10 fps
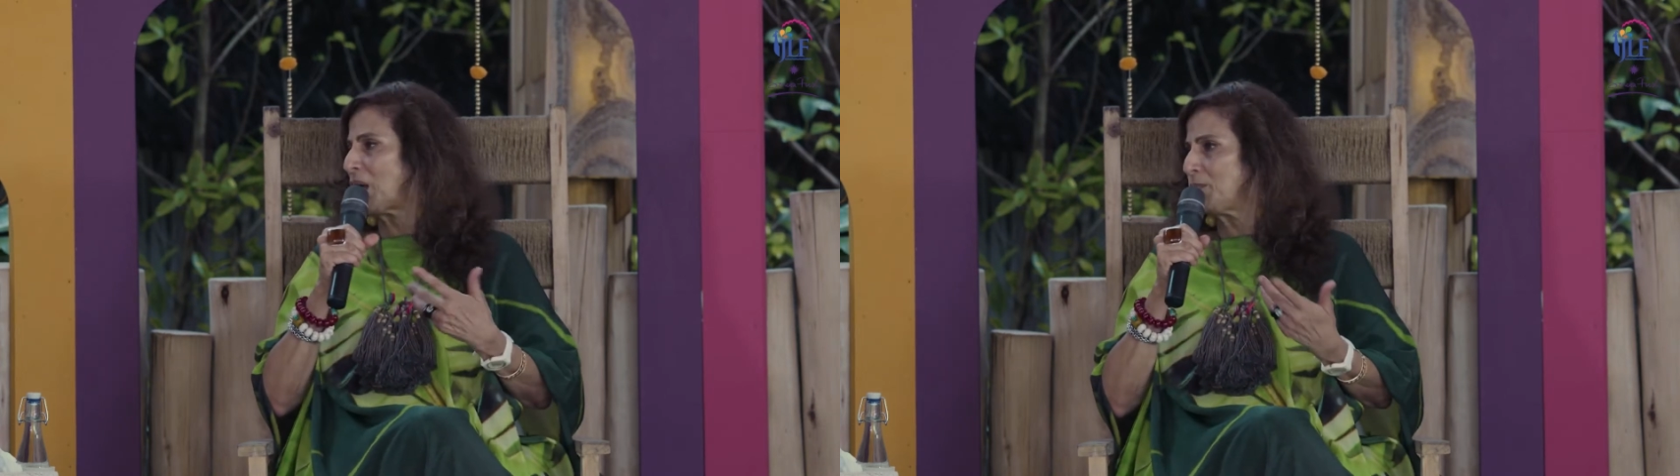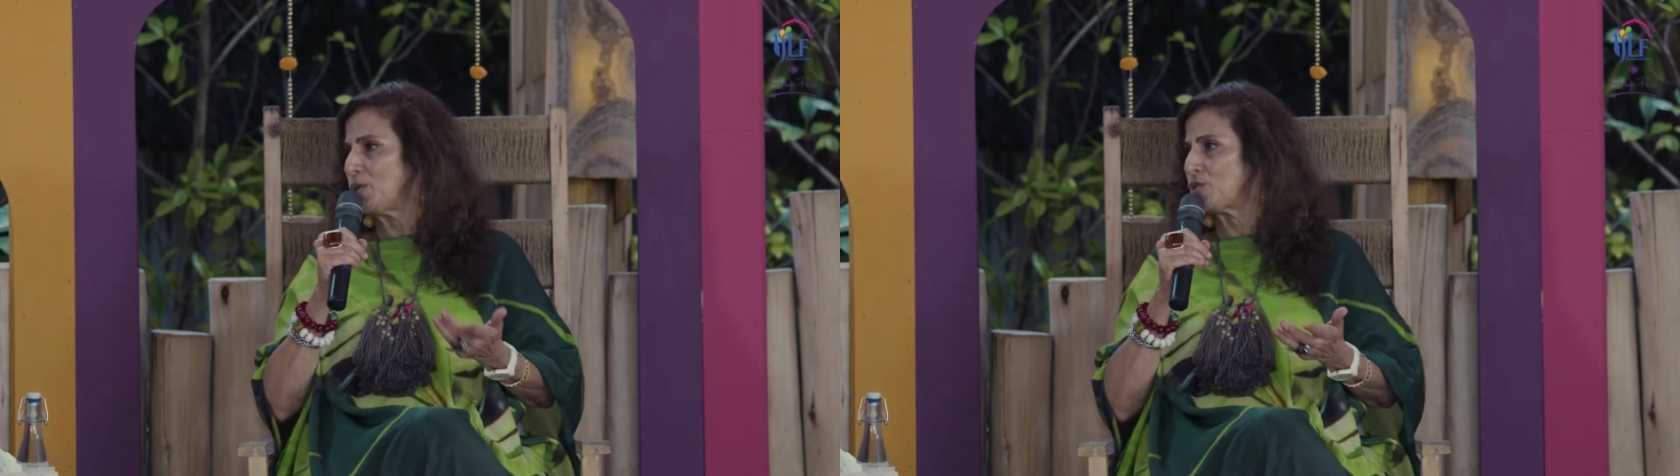
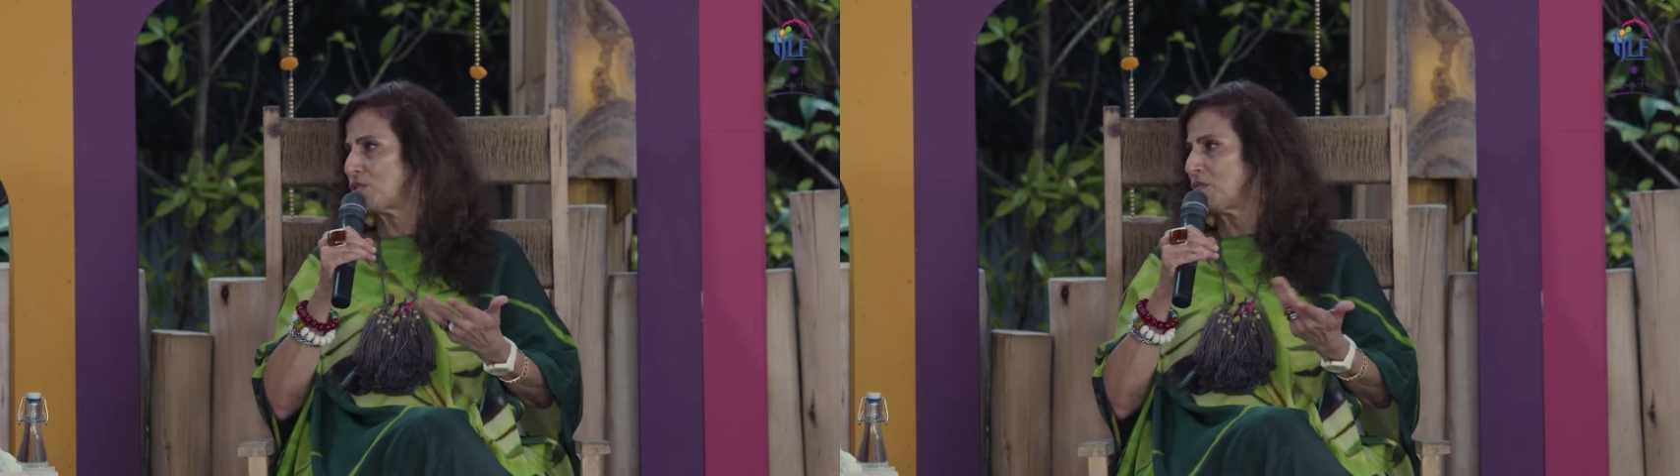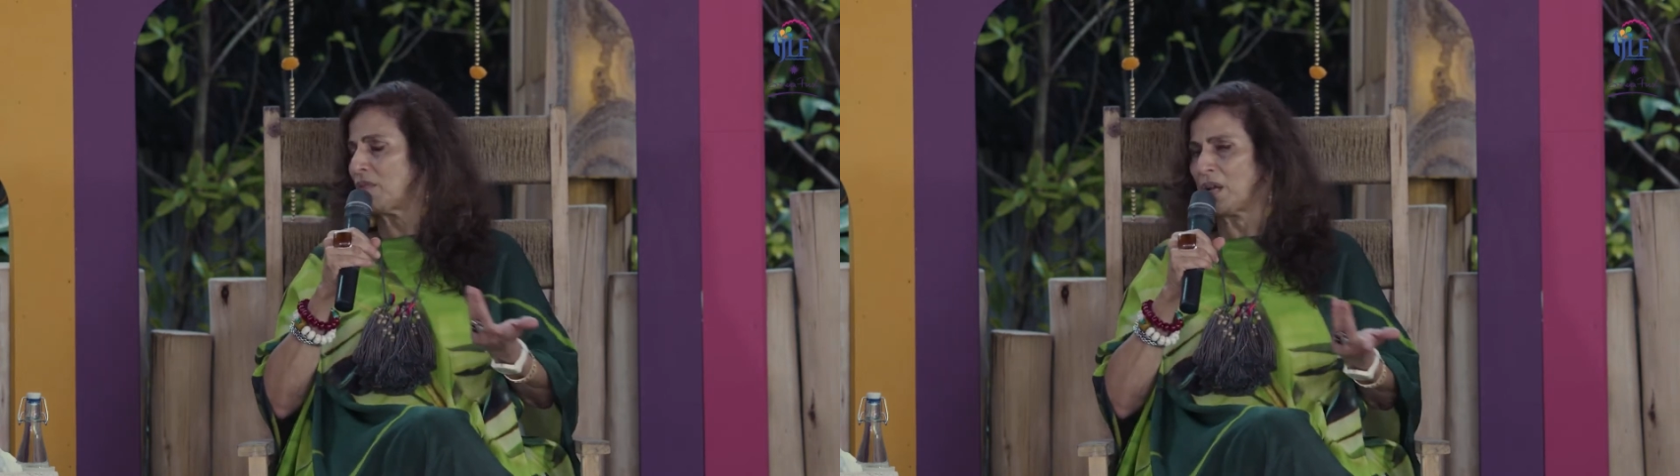
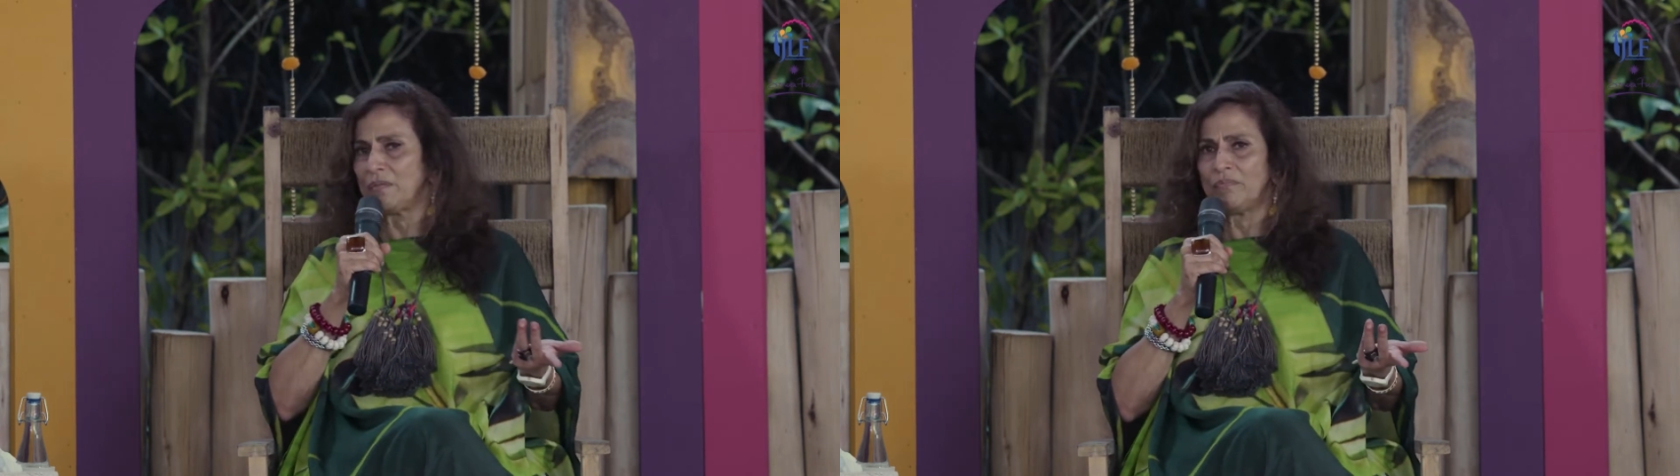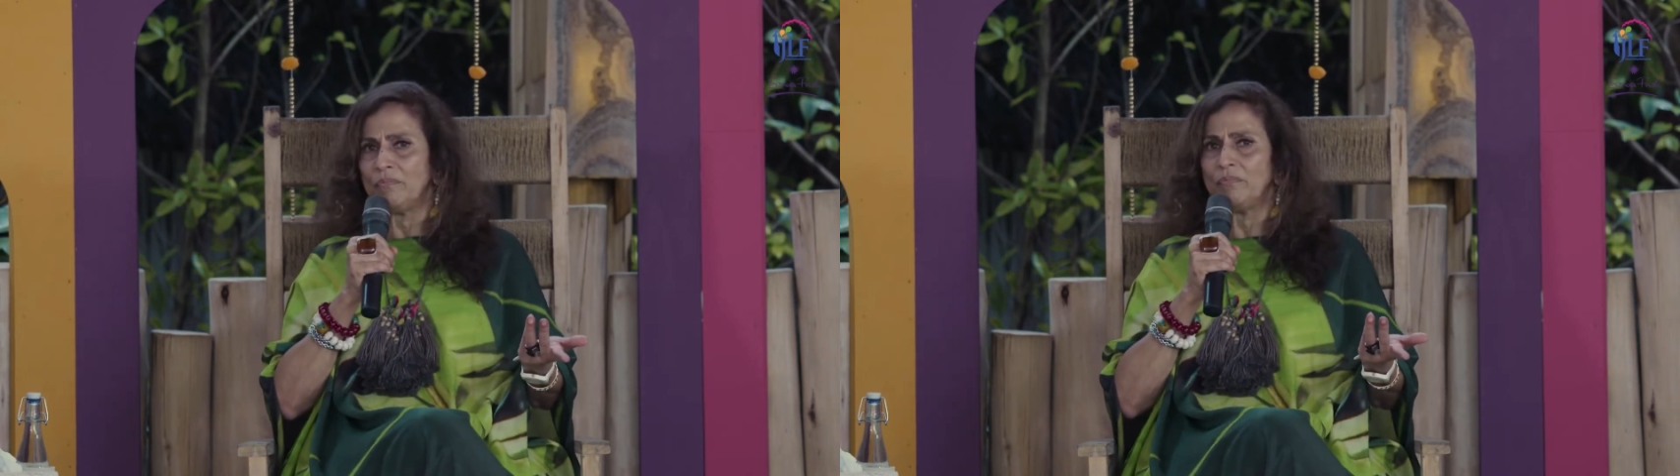ammunition,
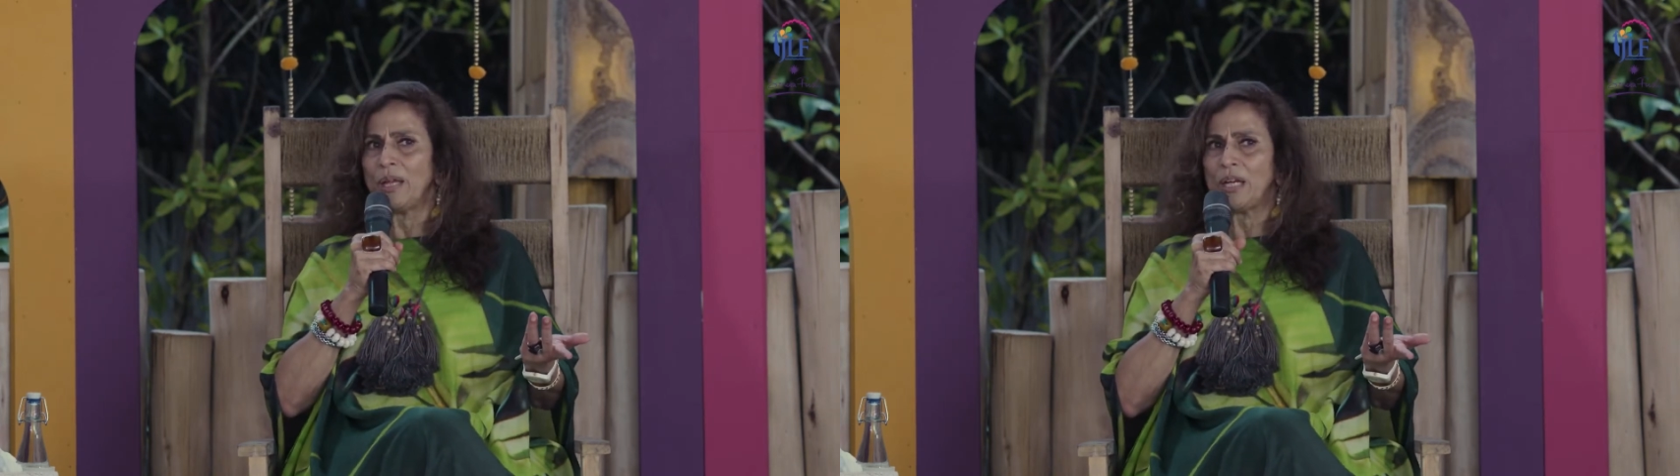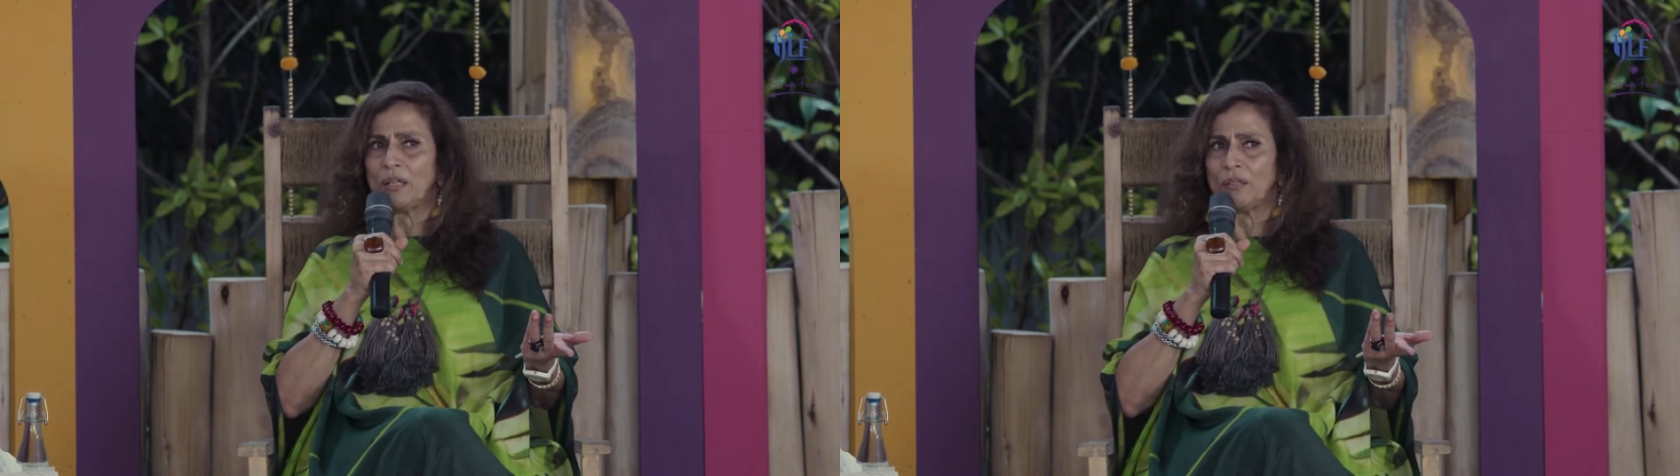and many